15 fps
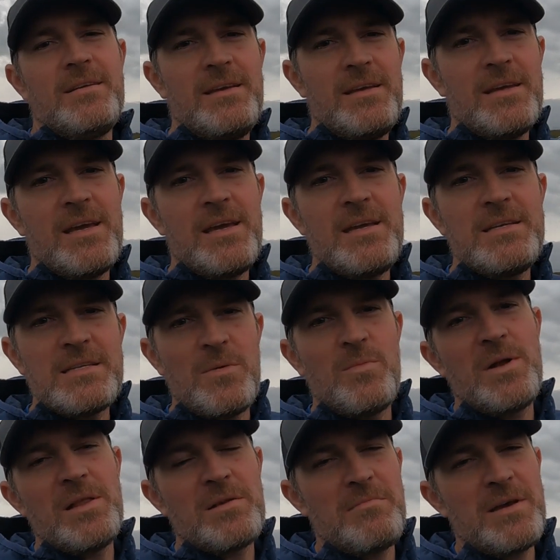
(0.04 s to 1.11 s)
Hey guys, and
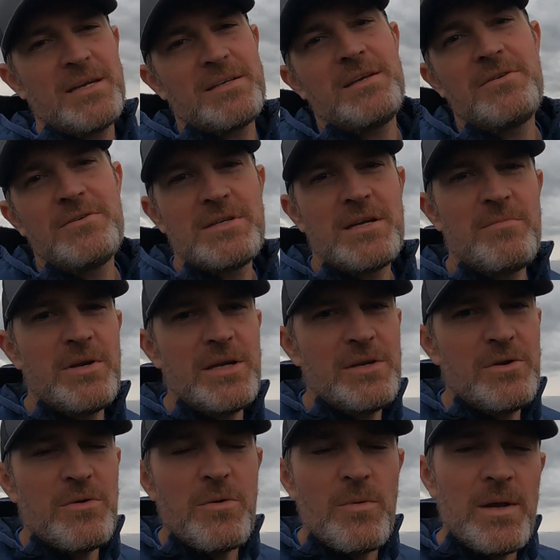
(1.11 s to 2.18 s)
welcome back to Irish Ham
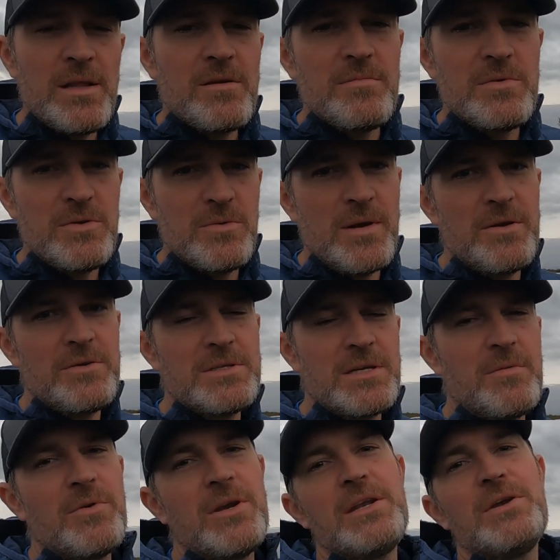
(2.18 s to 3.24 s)
Radio, or welcome to Irish
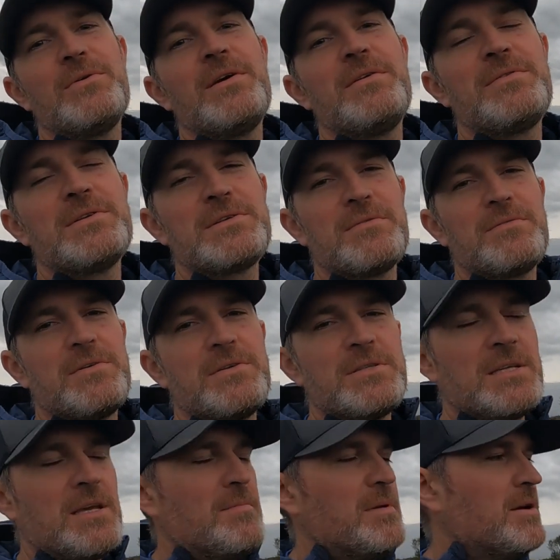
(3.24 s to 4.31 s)
Ham Radio if it's your
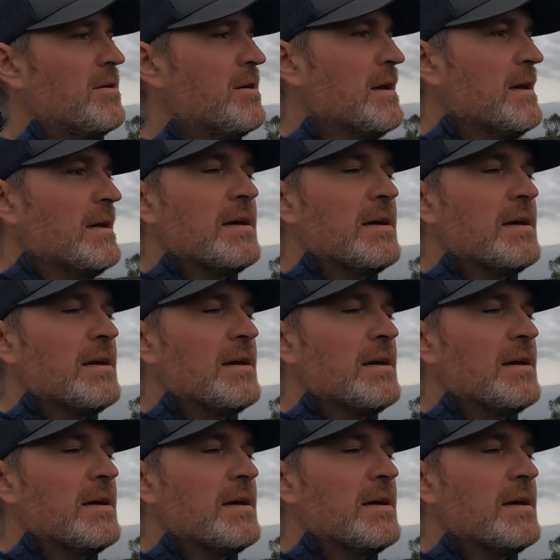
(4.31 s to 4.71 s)
first time here.